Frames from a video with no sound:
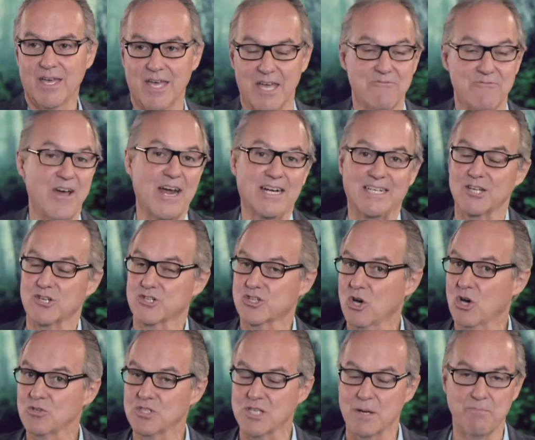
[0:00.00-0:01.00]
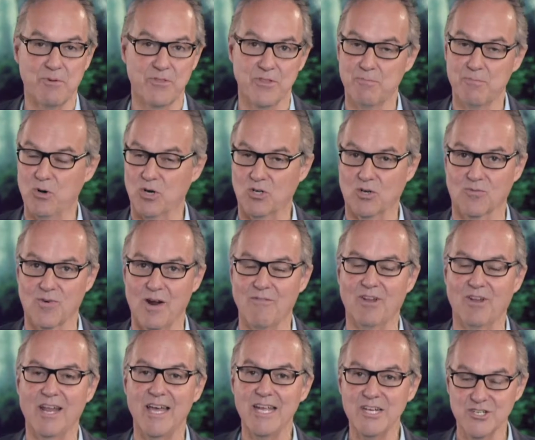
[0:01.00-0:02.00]
fact, it shows up in the book of
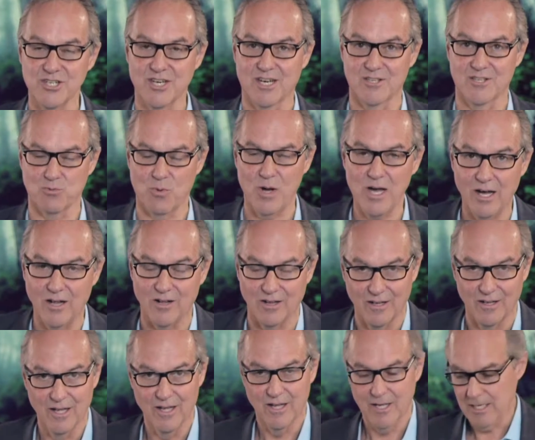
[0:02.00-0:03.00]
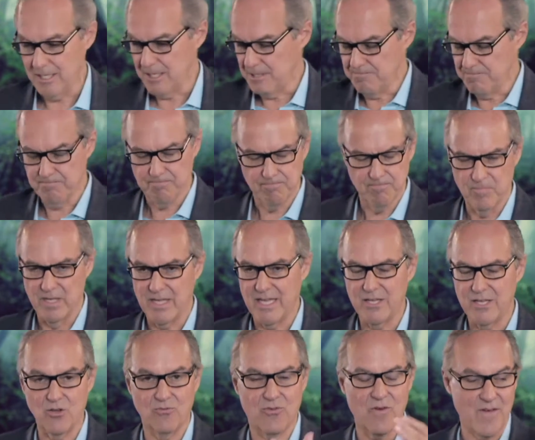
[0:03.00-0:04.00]
Revelation as well.
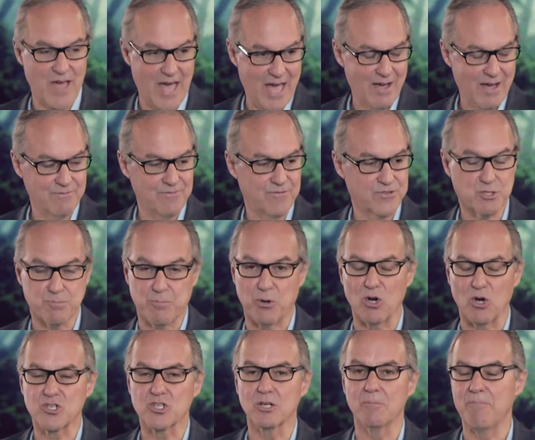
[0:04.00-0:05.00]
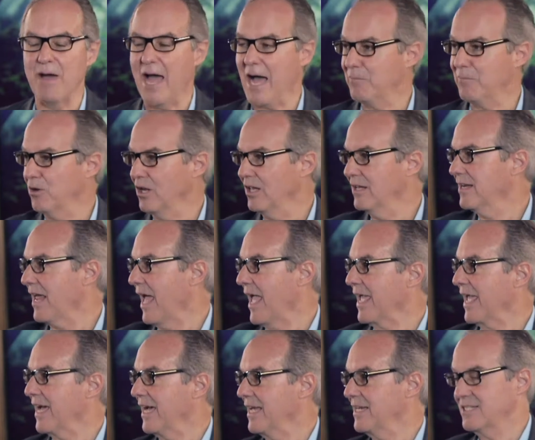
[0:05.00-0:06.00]
You have spiritual Babylon
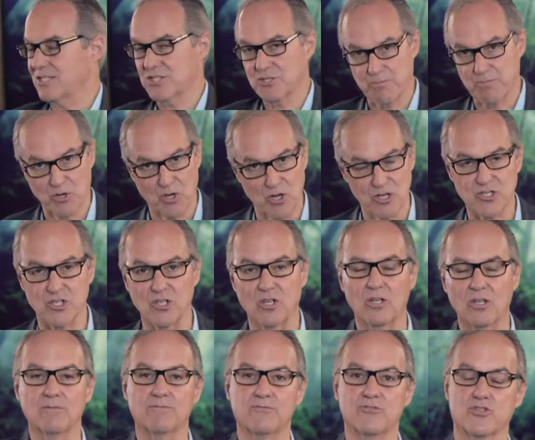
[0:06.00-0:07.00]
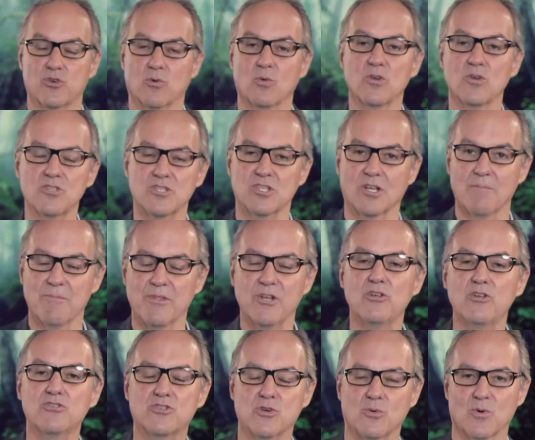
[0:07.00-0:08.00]
and spiritual Jerusalem, the
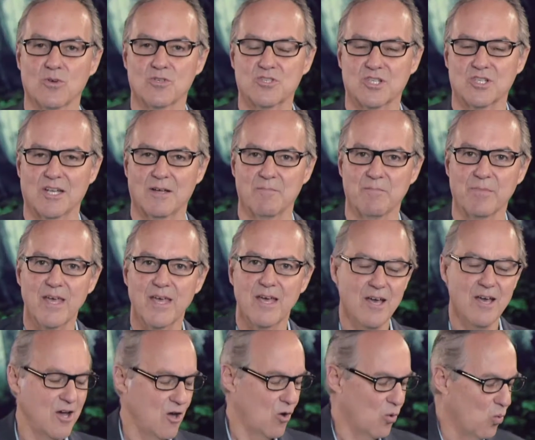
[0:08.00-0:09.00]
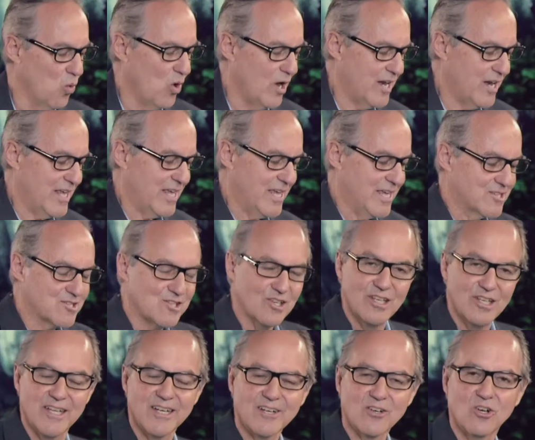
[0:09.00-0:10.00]
New Jerusalem. What is
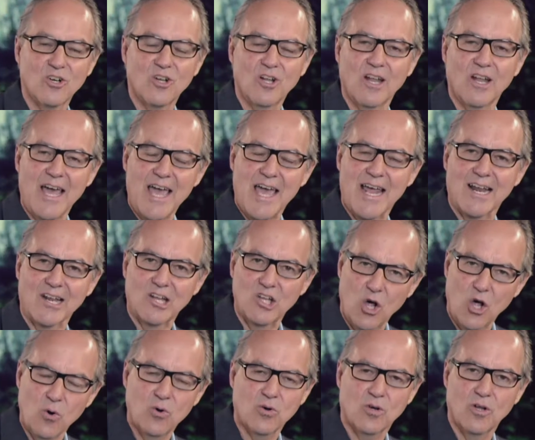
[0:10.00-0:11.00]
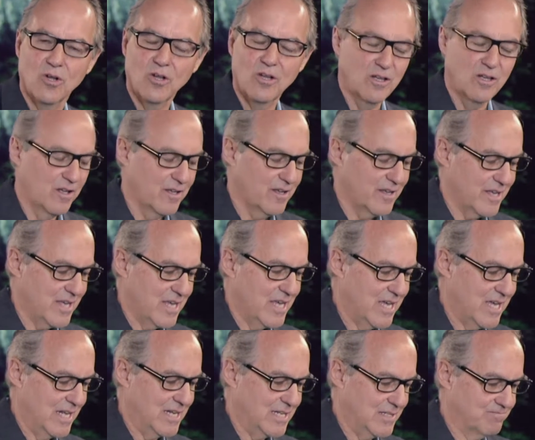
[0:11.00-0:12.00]
literal and local
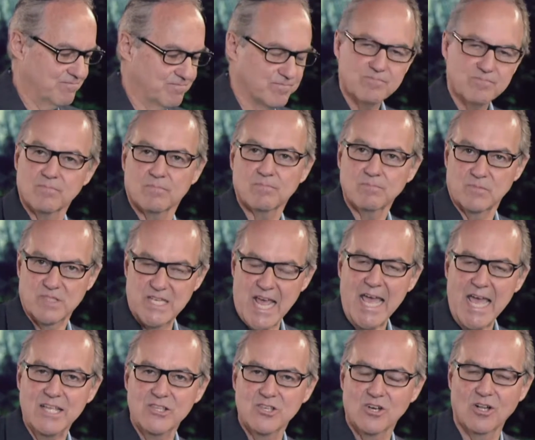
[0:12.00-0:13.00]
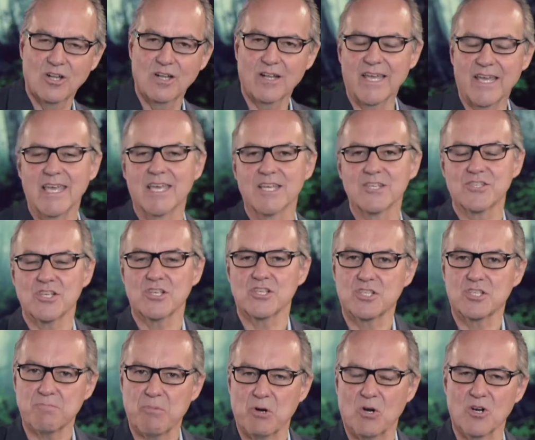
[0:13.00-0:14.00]
in Daniel is
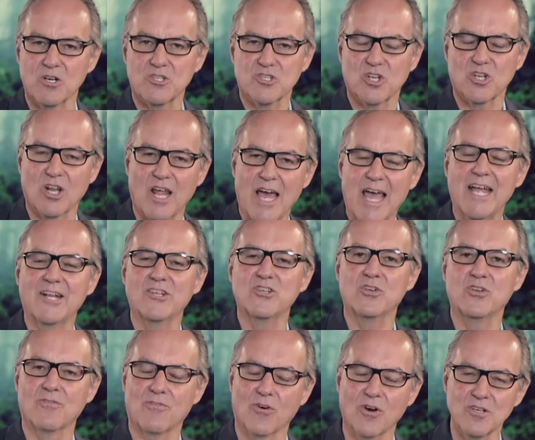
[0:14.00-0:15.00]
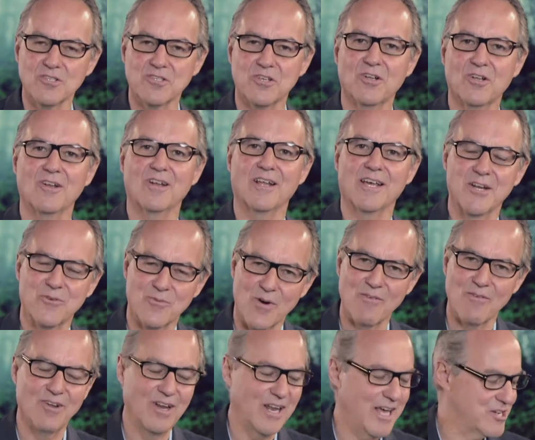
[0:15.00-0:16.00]
spiritual and universal in
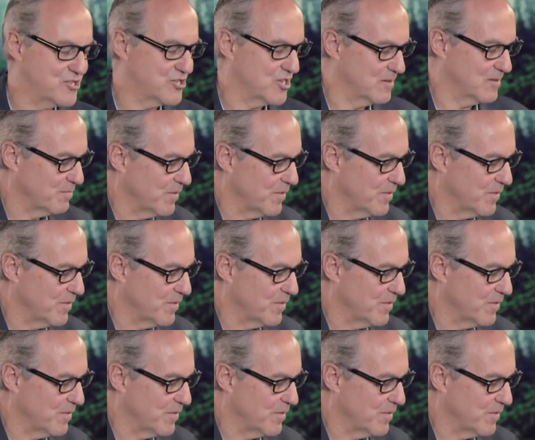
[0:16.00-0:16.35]
Revelation.